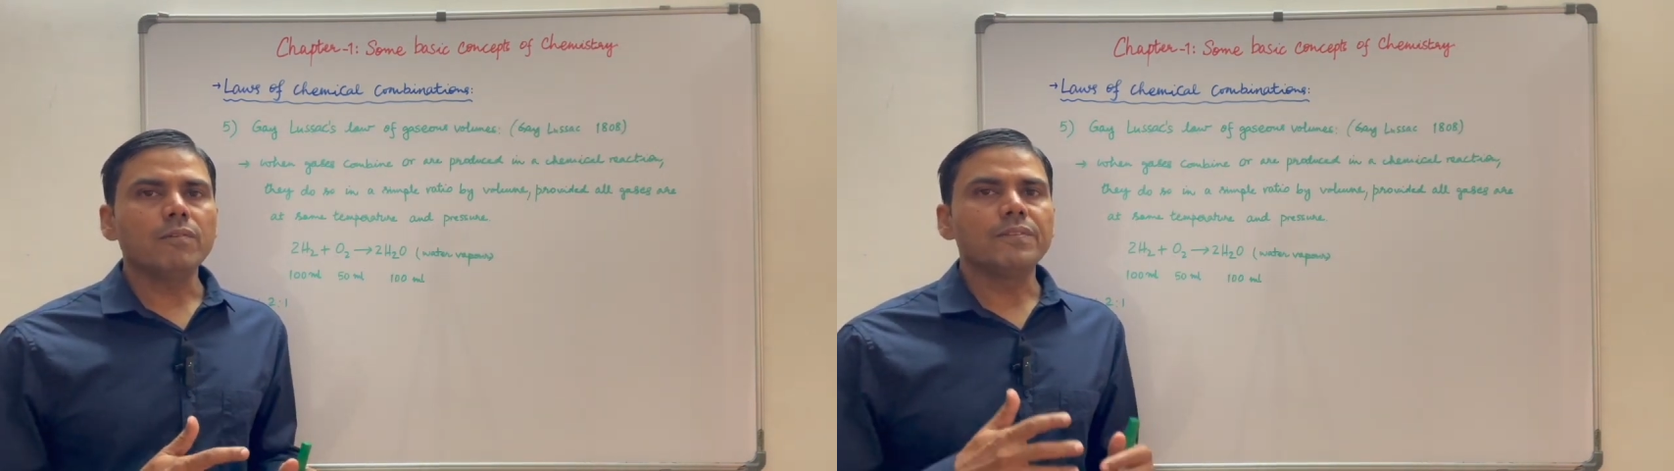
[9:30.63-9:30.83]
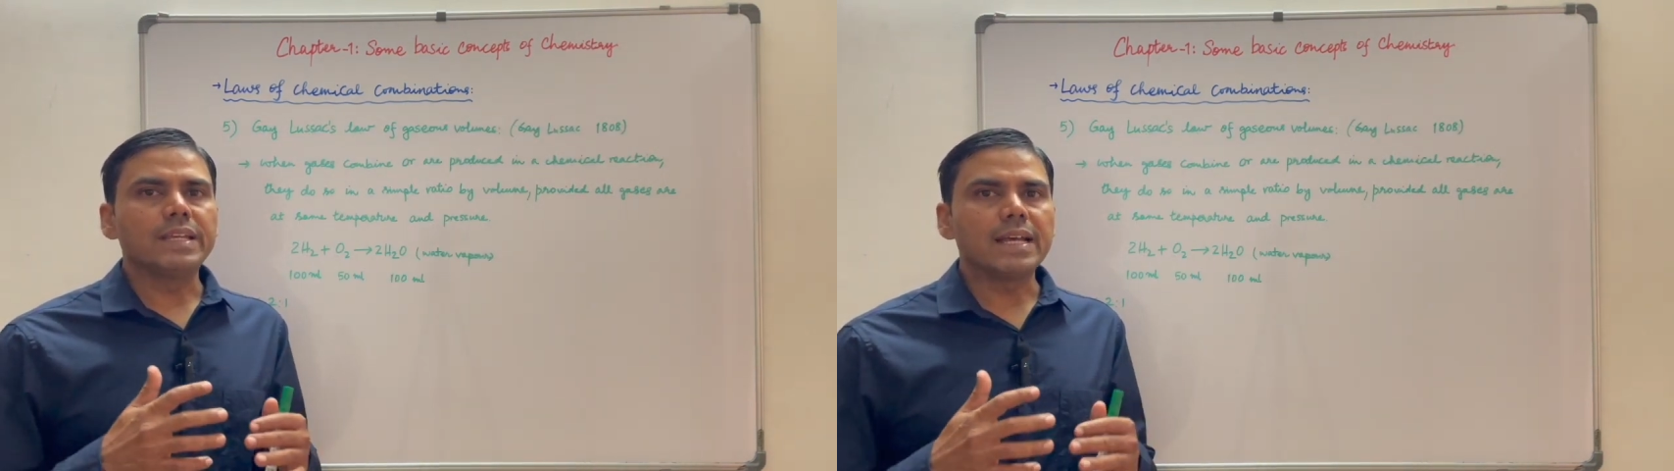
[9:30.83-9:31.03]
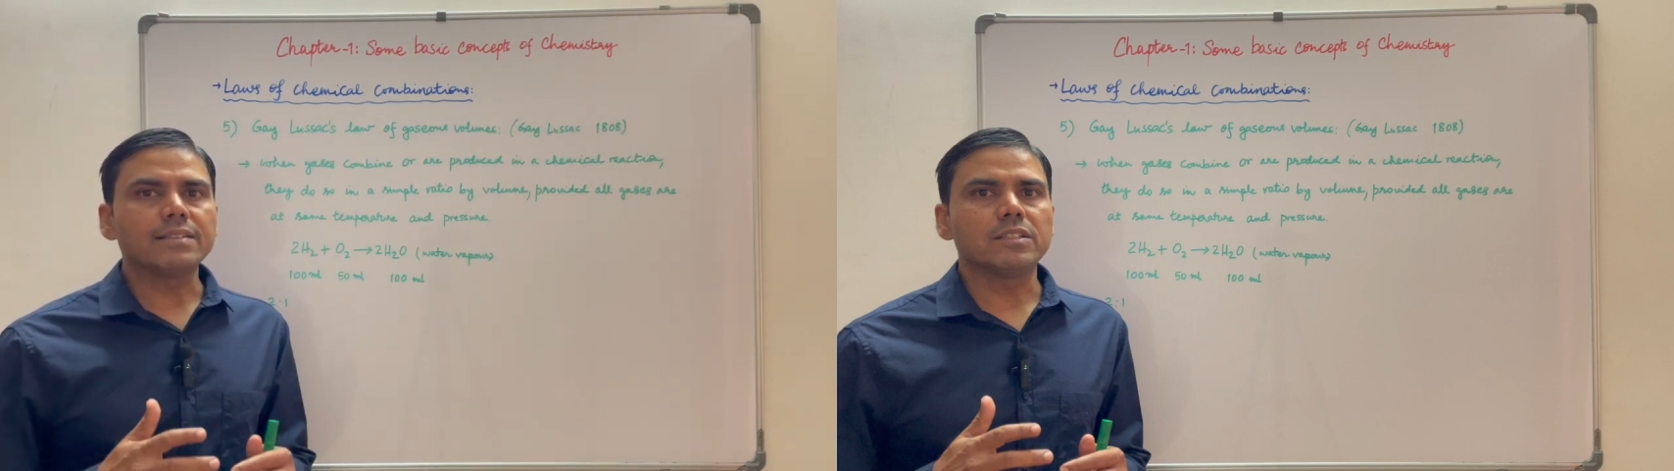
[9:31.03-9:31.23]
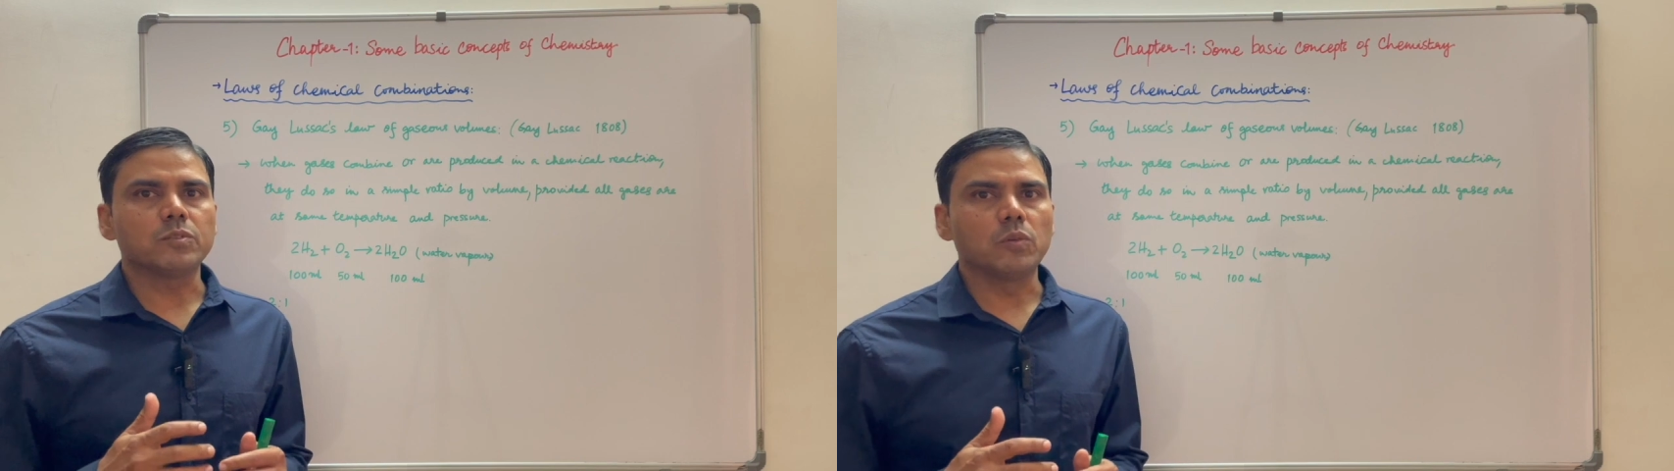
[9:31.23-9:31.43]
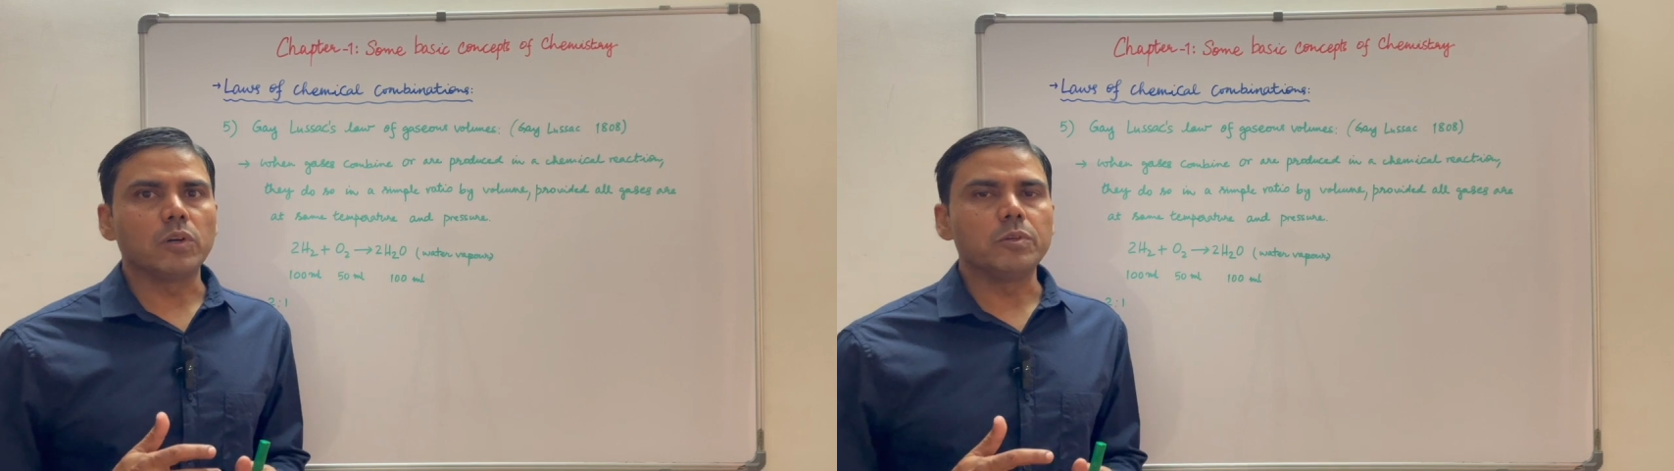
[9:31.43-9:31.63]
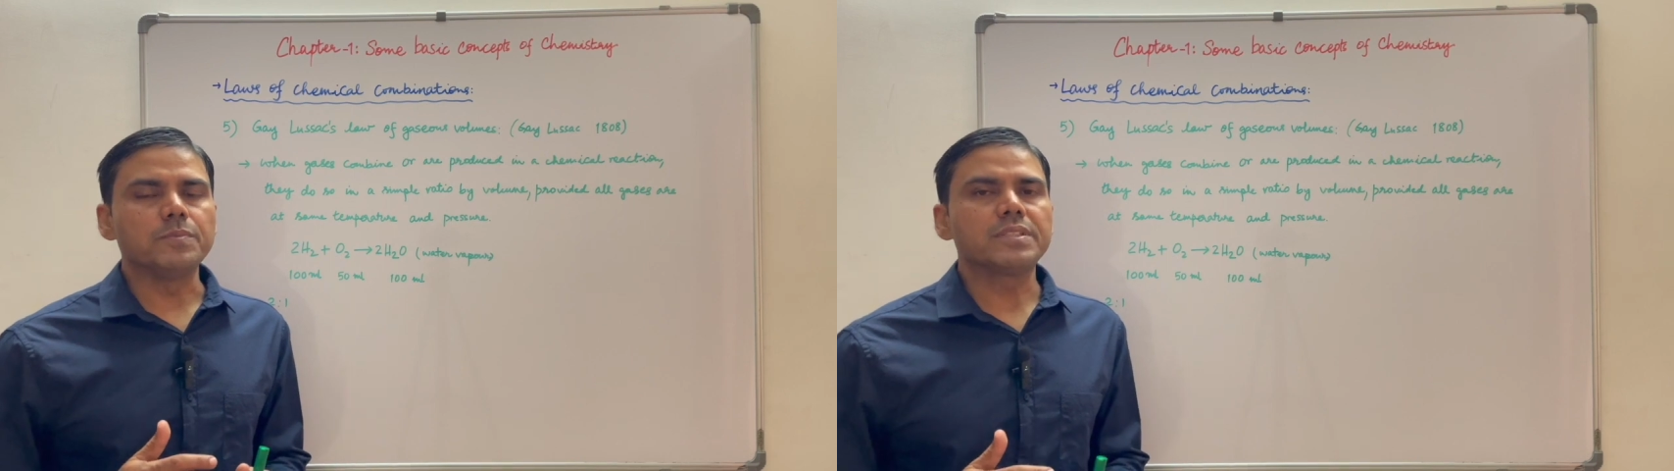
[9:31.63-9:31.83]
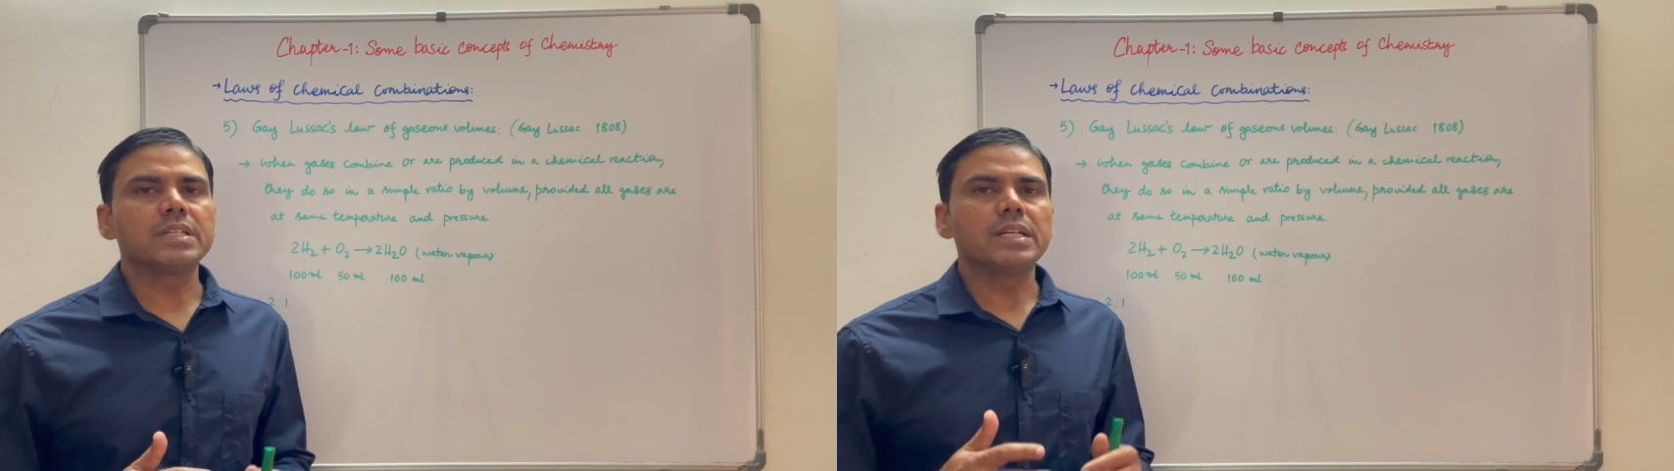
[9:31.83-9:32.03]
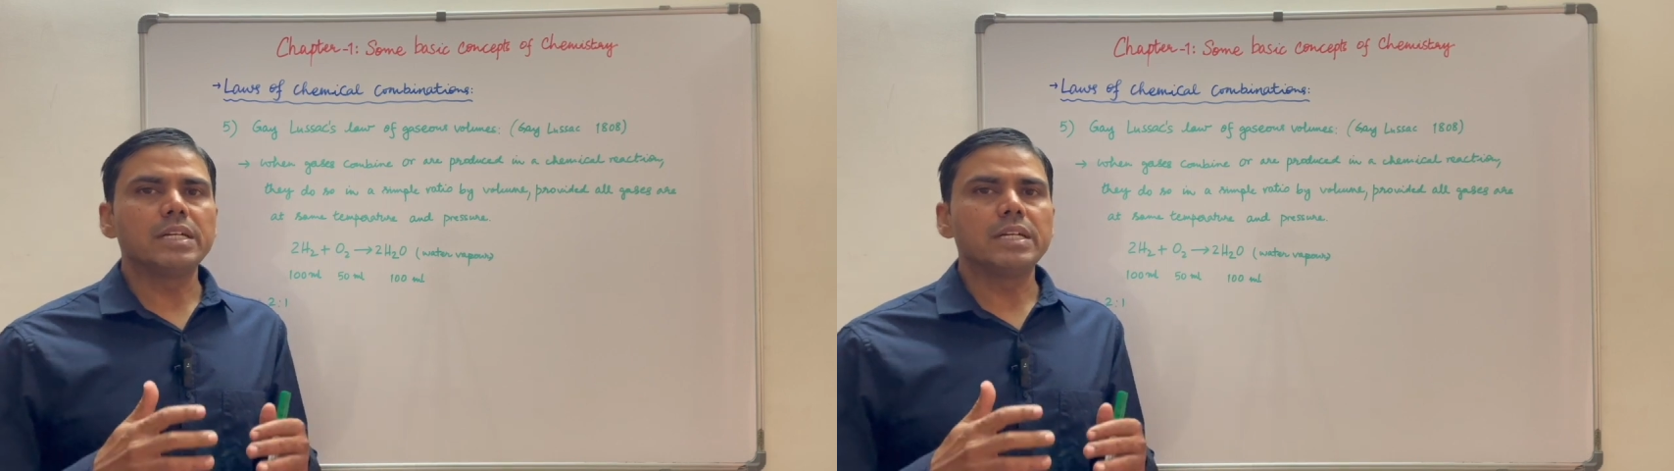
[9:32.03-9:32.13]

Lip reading: of gaseous volumes.